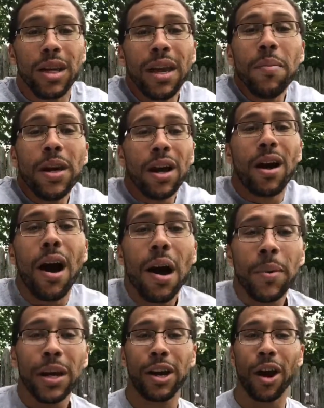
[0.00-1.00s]
give me the
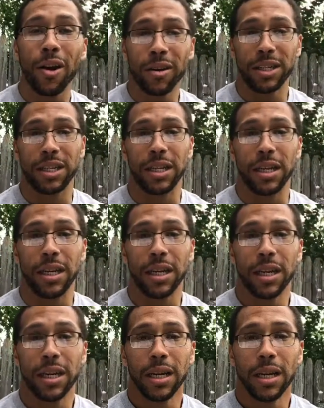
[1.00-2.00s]
common courtesy
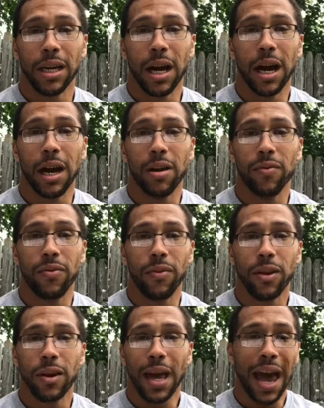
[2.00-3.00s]
of
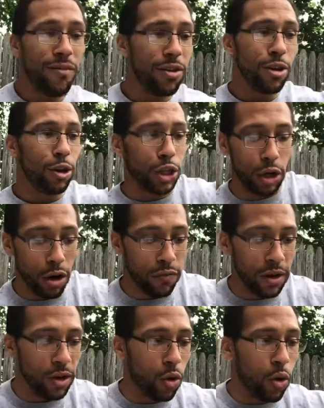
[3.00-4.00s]
having your
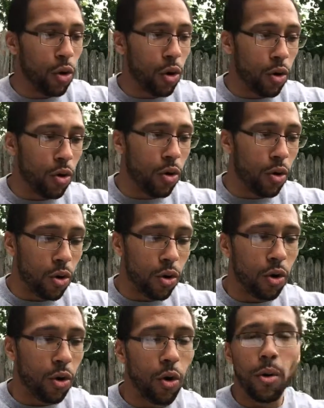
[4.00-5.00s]
servant
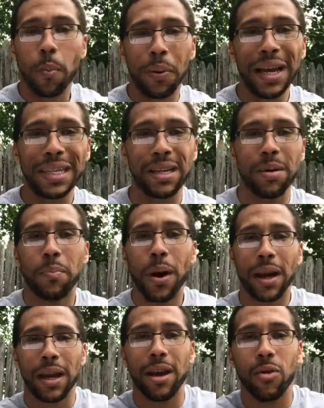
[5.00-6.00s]
or placing a
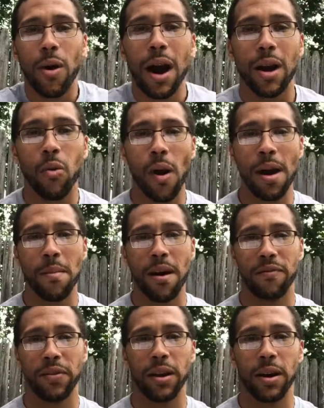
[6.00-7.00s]
bucket here where I could wipe
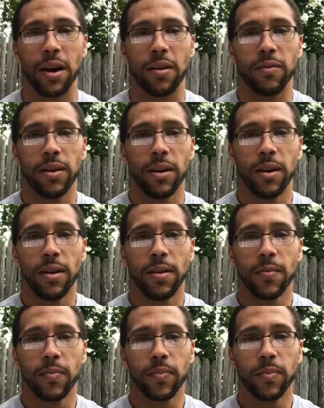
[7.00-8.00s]
my feet off.
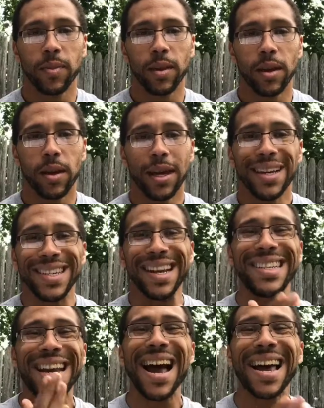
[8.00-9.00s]

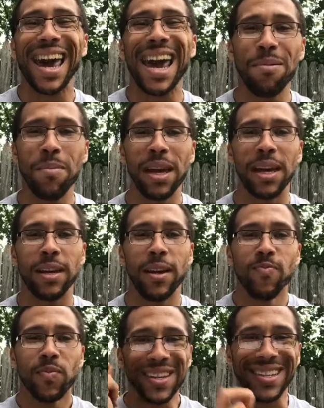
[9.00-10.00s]
Since I came in,
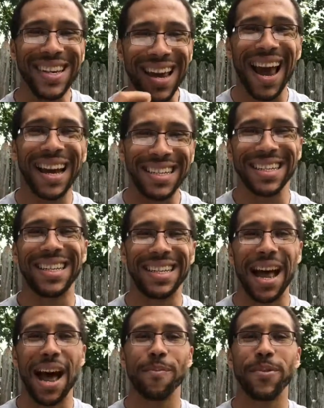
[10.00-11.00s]
she hasn't
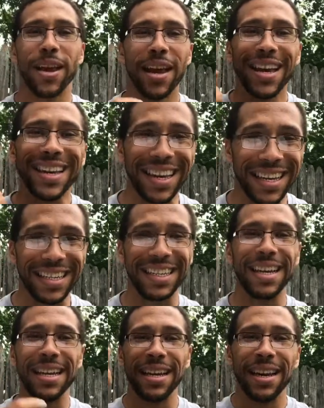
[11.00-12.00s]
stopped
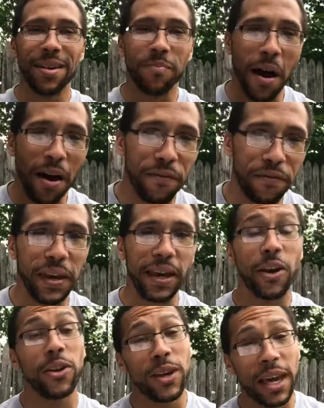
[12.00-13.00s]
kissing my
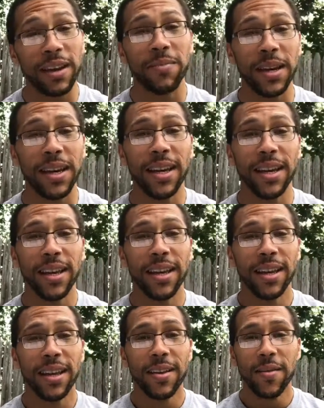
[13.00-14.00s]
feet. Are you kidding me?
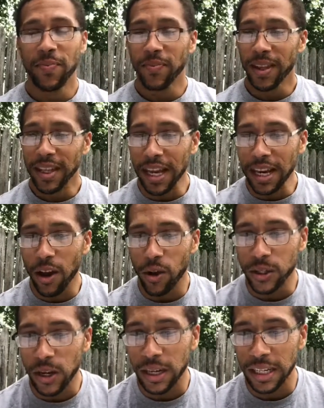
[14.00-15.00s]
Then he
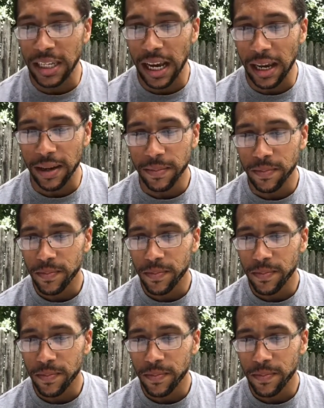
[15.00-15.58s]
goes on to say,